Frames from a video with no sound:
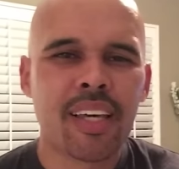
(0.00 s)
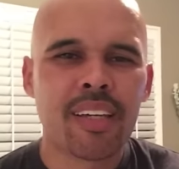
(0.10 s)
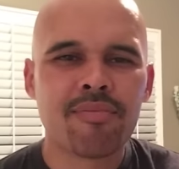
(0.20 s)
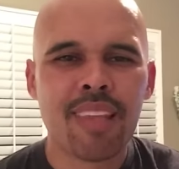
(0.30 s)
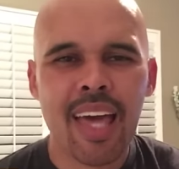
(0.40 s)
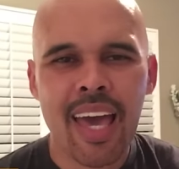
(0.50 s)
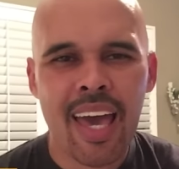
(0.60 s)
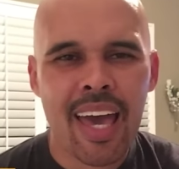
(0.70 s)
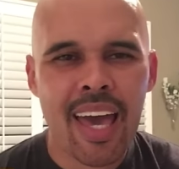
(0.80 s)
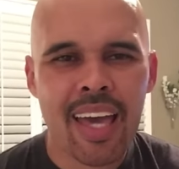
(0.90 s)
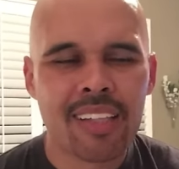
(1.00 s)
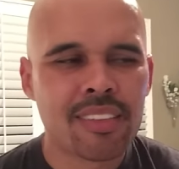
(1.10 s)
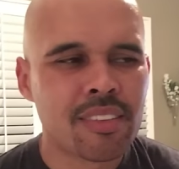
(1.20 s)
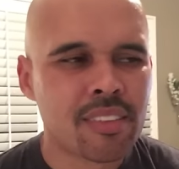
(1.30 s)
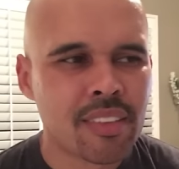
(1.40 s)
like blah.
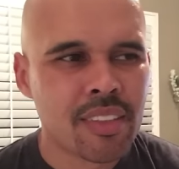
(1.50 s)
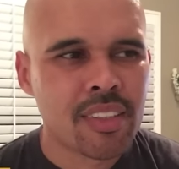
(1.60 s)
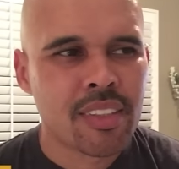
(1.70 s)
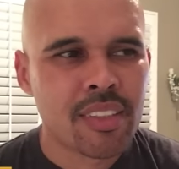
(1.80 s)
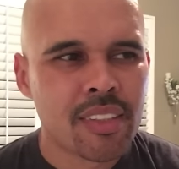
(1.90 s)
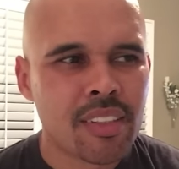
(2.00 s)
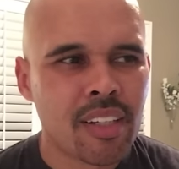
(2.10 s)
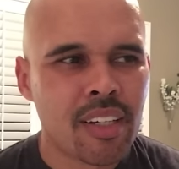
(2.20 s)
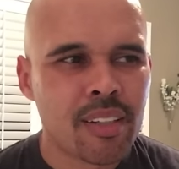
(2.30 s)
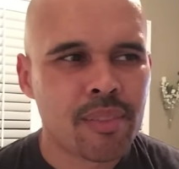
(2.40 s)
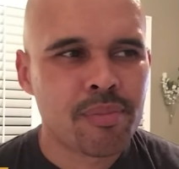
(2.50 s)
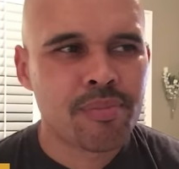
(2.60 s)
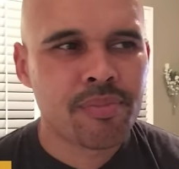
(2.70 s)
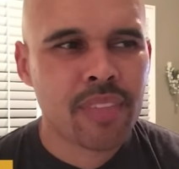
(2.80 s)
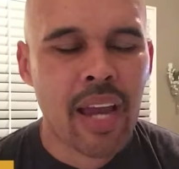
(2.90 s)

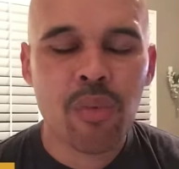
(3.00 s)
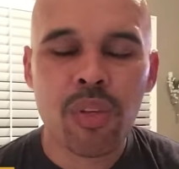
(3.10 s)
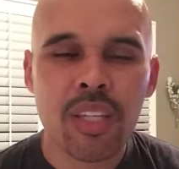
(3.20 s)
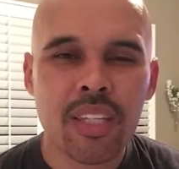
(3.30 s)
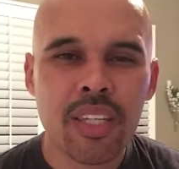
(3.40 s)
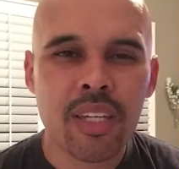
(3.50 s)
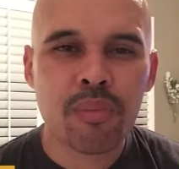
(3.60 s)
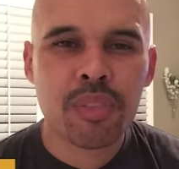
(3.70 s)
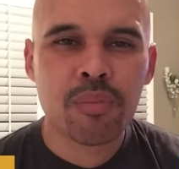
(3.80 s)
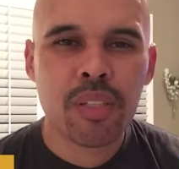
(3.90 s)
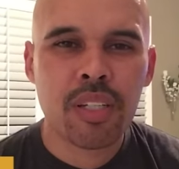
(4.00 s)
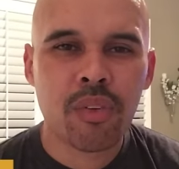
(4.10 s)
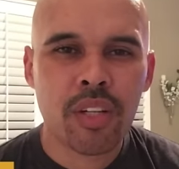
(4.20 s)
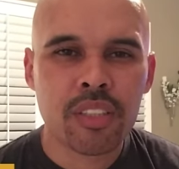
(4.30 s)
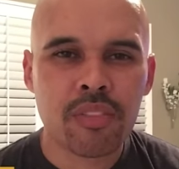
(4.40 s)
I really need him to be
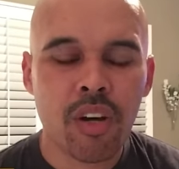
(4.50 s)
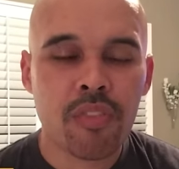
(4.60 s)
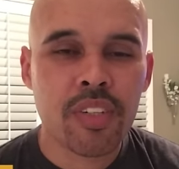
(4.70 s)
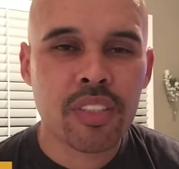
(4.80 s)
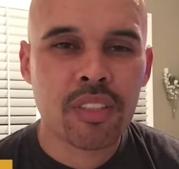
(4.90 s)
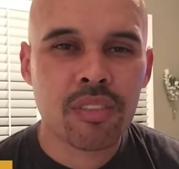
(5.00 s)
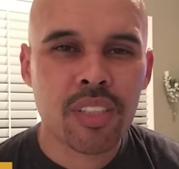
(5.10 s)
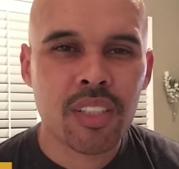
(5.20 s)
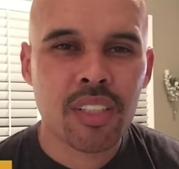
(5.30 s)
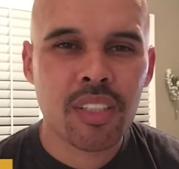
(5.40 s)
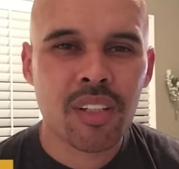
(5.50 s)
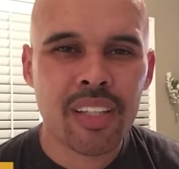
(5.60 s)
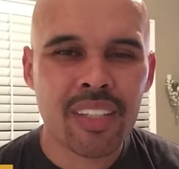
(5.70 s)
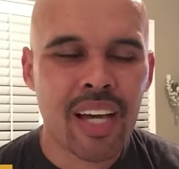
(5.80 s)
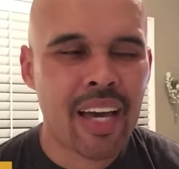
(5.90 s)
aggressive offensively. You
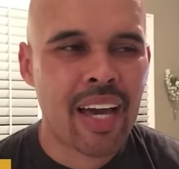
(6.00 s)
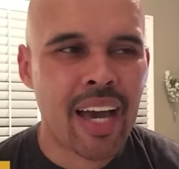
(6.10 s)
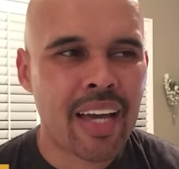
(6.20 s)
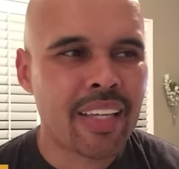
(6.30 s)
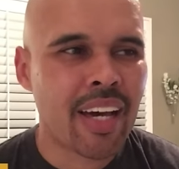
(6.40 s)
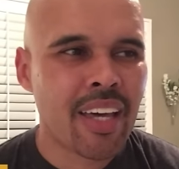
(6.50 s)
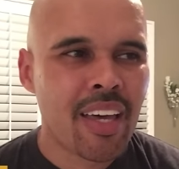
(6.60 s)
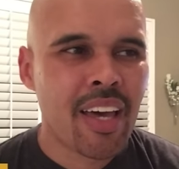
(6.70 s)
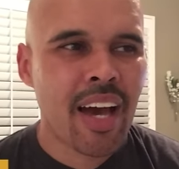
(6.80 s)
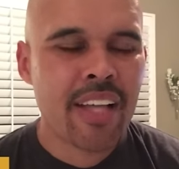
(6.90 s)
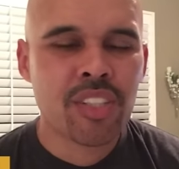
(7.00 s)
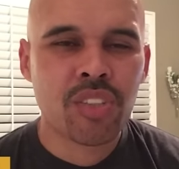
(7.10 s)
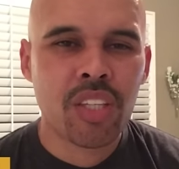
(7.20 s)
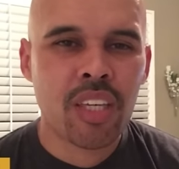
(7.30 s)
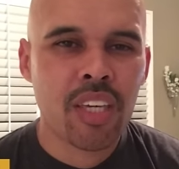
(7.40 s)
know, I just
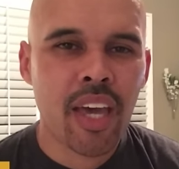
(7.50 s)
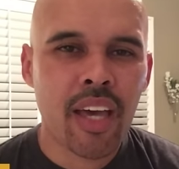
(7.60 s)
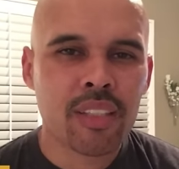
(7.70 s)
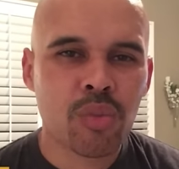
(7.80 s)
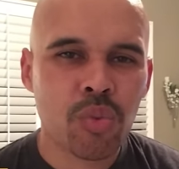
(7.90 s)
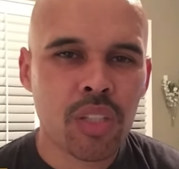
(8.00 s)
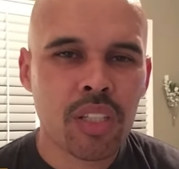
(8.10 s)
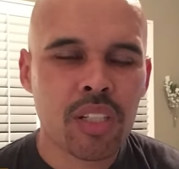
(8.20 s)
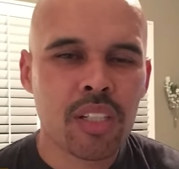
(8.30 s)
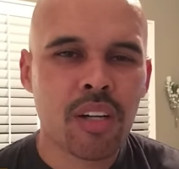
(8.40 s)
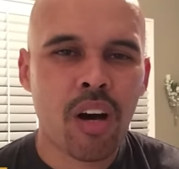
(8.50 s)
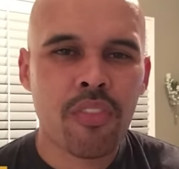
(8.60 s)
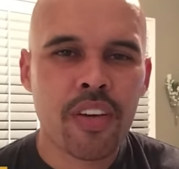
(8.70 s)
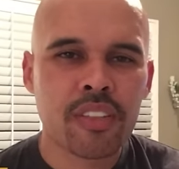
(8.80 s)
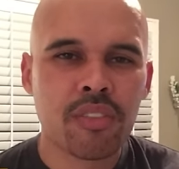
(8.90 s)
think he has a really good
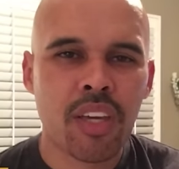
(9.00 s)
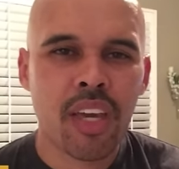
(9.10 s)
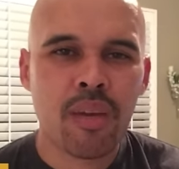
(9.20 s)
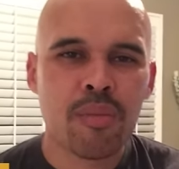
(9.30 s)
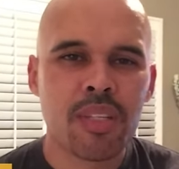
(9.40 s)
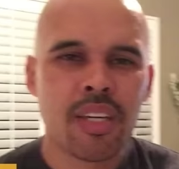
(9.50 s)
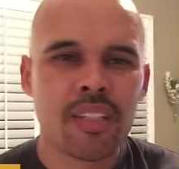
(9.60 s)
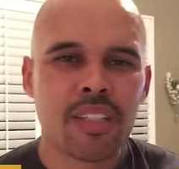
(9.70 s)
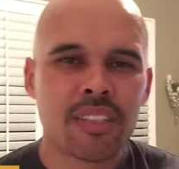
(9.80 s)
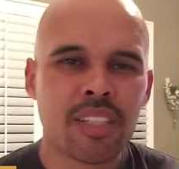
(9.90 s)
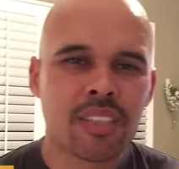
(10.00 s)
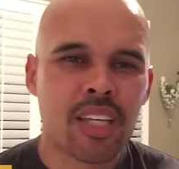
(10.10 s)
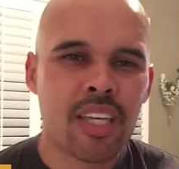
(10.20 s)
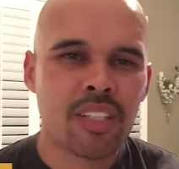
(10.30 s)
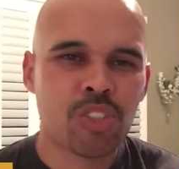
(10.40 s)
offensive game in a sense
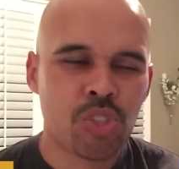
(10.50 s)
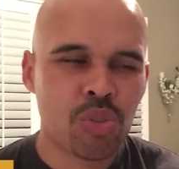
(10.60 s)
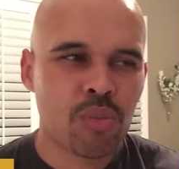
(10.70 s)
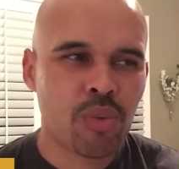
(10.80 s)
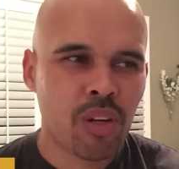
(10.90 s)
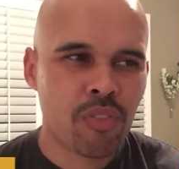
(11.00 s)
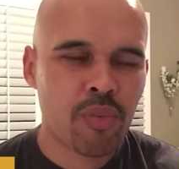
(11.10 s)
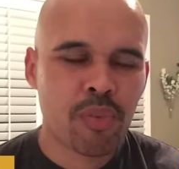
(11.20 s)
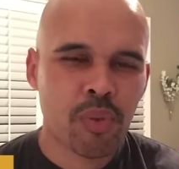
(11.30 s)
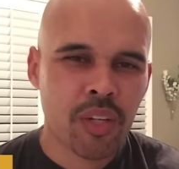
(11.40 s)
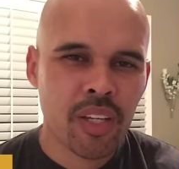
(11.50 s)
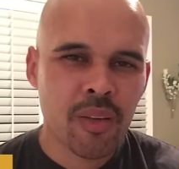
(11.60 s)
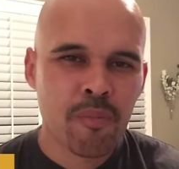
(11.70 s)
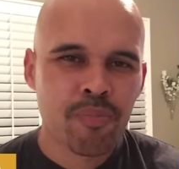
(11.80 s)
that he can shoot the ball from 3.